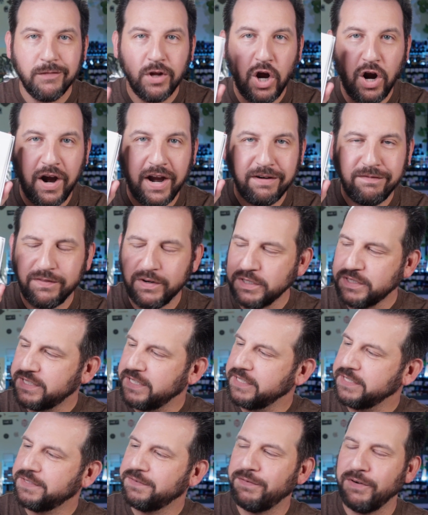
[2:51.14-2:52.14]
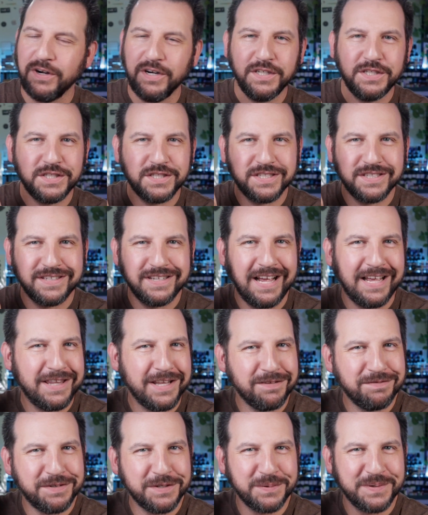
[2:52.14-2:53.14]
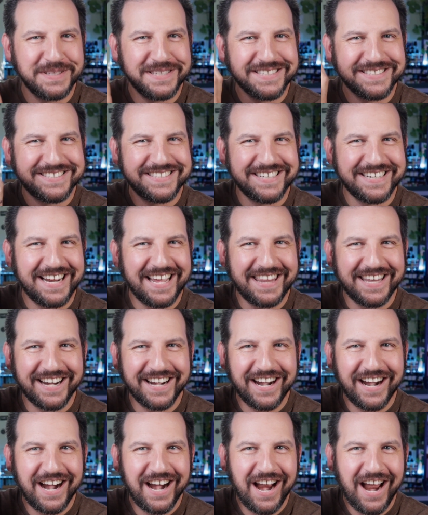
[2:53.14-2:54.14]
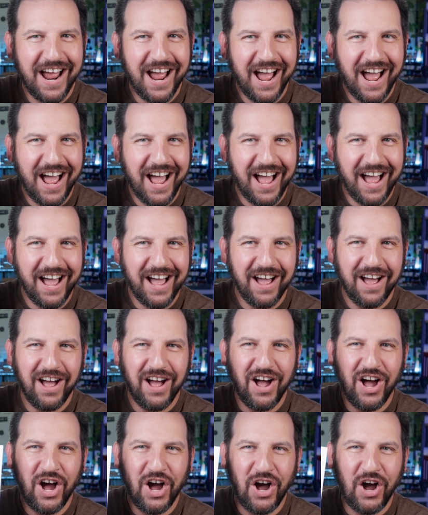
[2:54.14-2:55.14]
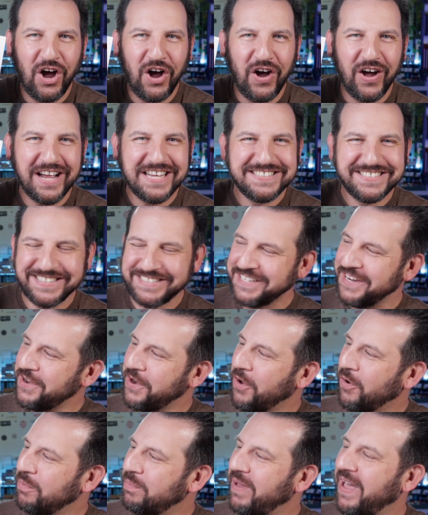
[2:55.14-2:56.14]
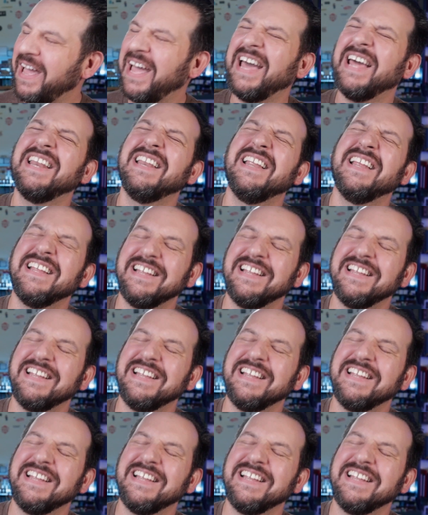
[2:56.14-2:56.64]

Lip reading: All right, first things first. I love doing this together. Oh, is this a notepad?